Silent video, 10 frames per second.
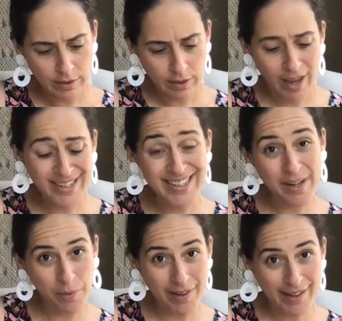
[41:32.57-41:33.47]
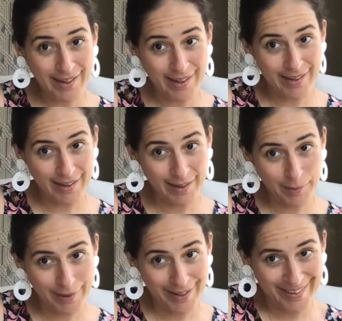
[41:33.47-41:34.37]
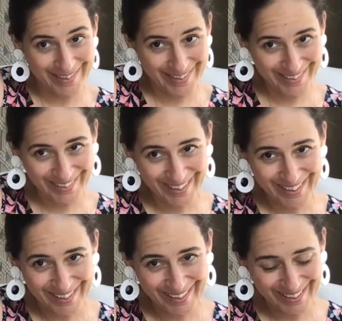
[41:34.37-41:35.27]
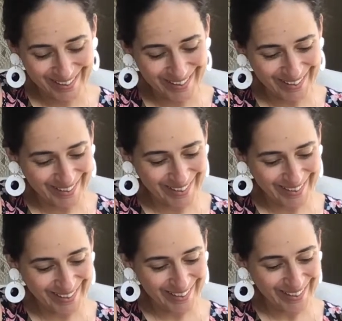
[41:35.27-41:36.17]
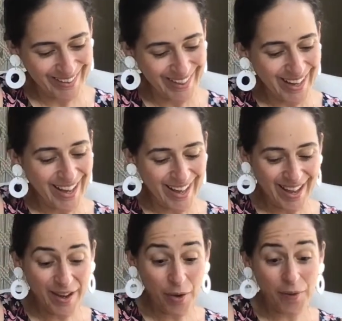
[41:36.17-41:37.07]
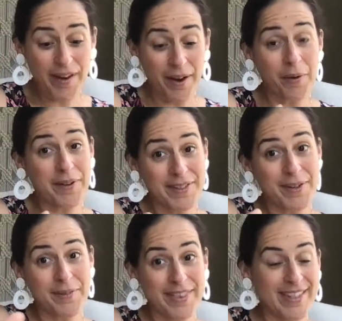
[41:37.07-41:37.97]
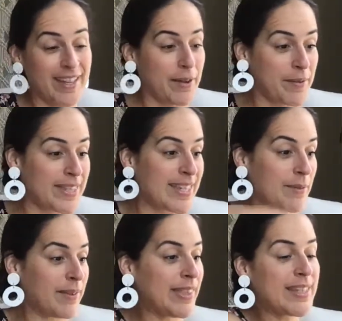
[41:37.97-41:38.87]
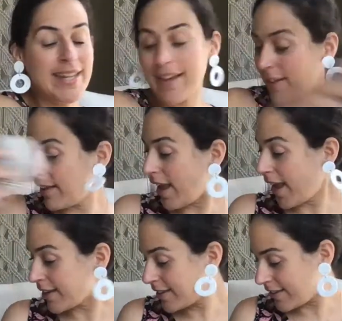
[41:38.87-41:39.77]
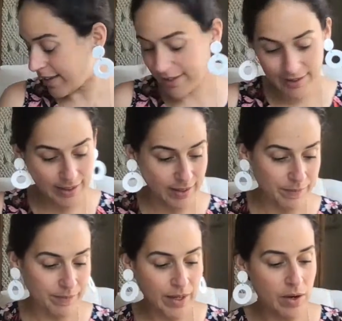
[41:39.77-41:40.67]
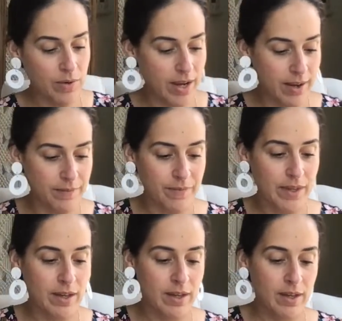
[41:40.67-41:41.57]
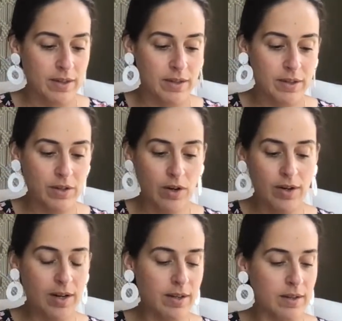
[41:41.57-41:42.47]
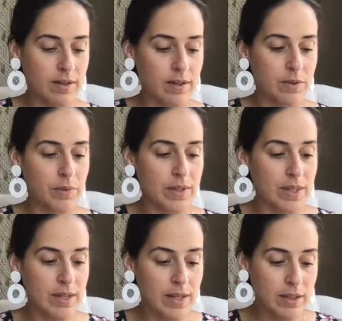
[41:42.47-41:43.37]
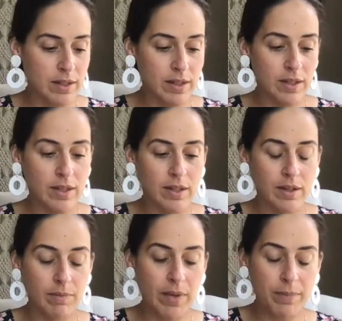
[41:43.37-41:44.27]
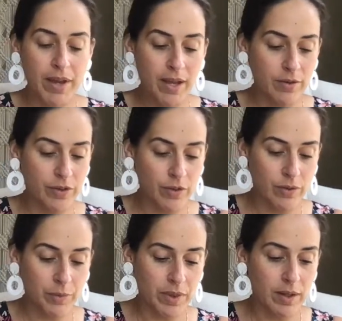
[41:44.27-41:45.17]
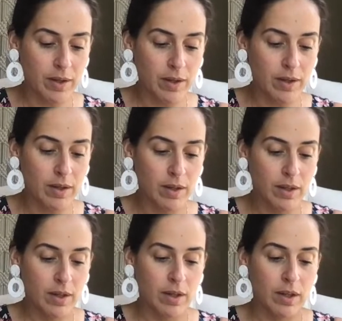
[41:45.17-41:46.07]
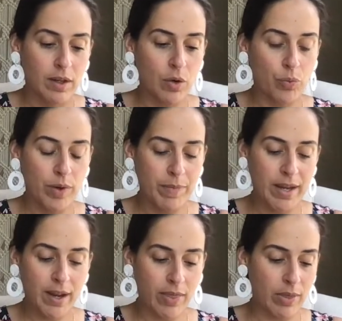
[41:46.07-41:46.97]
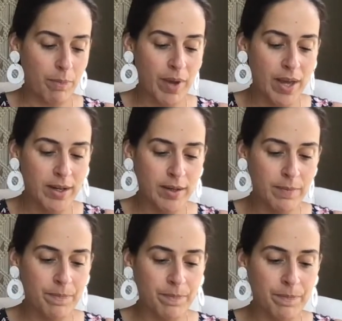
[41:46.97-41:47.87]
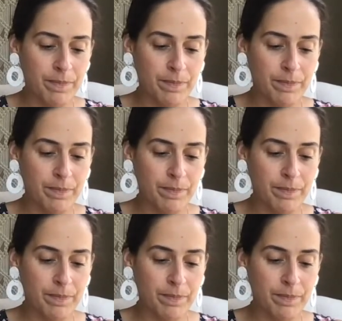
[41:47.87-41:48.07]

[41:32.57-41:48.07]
I sing while I knit. Anyone else? I always I always knit with the tail accidentally. Okay, starting. So it's a knit. My pattern starts with a ribbing at the bottom,